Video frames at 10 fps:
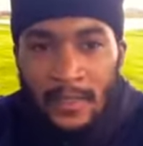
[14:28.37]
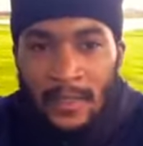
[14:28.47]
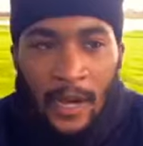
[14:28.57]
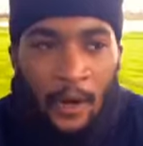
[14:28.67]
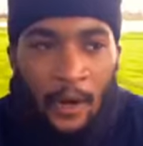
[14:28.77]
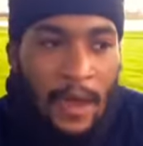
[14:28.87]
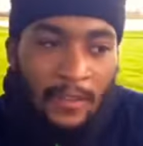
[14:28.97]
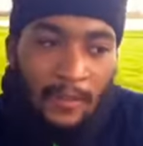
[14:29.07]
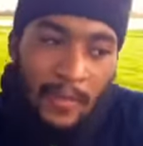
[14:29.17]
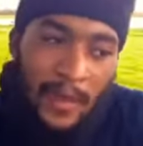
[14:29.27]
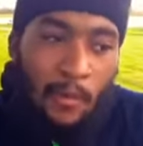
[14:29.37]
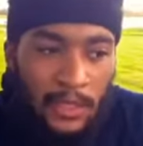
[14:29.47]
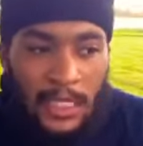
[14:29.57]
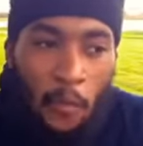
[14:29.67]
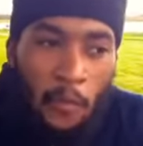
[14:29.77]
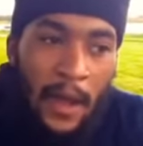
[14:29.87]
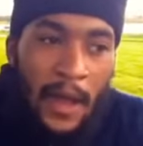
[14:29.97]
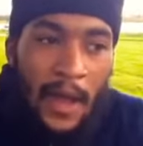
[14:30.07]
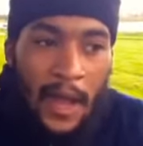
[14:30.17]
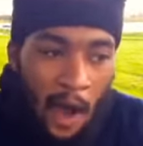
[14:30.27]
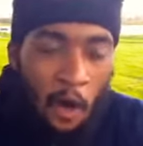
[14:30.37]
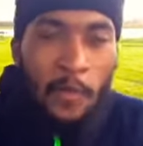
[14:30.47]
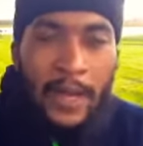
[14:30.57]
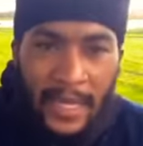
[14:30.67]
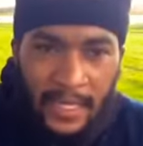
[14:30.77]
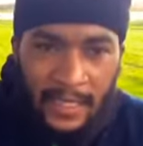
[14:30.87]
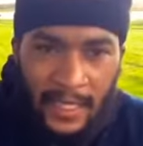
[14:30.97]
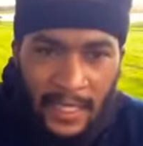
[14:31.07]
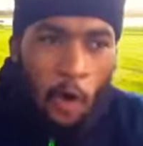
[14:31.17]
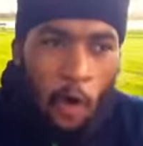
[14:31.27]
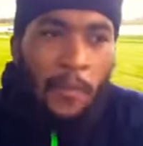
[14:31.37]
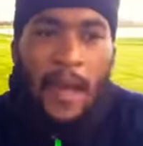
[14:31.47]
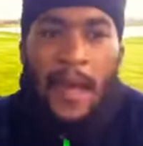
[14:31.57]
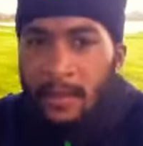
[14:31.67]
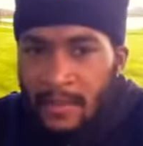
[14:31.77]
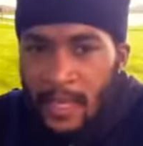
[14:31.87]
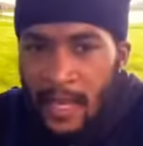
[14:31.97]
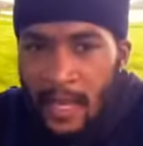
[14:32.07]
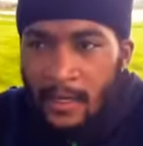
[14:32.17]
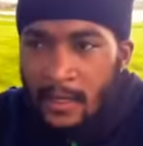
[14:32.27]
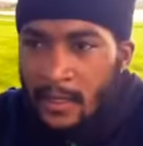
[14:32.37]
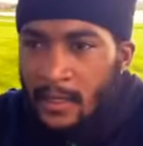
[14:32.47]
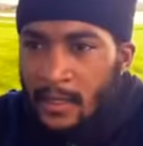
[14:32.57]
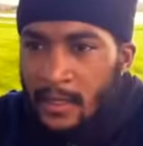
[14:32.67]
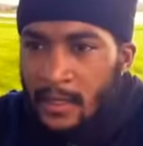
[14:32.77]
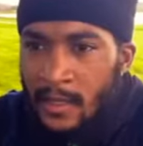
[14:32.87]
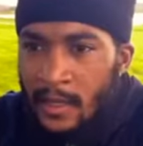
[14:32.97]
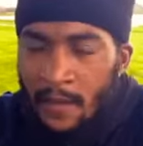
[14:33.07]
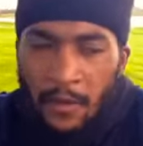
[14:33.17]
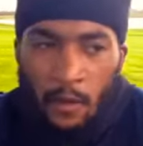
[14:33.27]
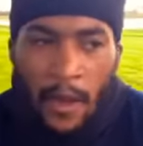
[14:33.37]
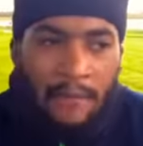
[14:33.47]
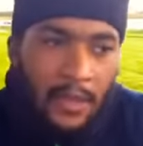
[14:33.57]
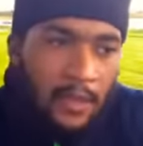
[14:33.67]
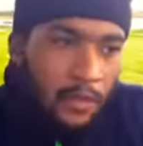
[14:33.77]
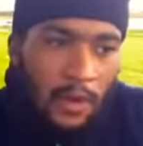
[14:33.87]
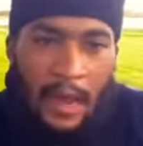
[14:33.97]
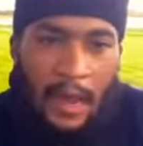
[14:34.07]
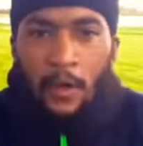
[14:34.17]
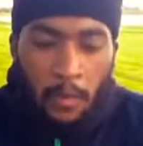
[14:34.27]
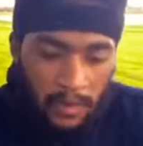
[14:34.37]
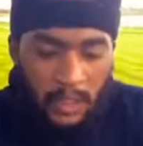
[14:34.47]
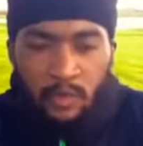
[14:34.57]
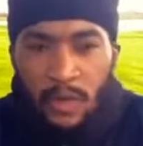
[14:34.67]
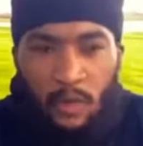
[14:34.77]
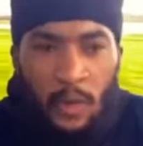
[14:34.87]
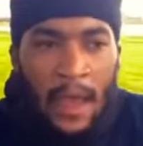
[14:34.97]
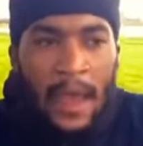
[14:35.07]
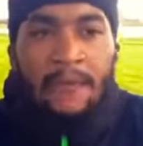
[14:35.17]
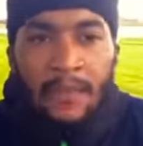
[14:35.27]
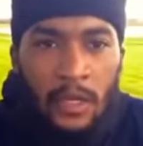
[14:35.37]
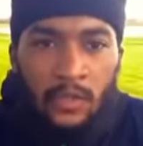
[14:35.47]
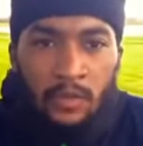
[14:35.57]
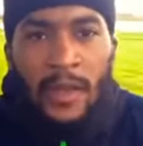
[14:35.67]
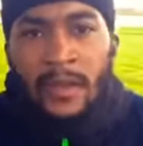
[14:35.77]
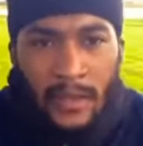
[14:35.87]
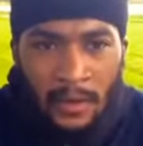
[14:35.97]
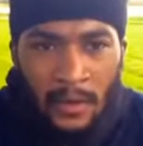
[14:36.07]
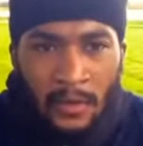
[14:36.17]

I don't have to, man. I wish I hope I I hope I get this. I hope I have that. If you have it, you don't have to hope because you have it. You, it's right here, you know?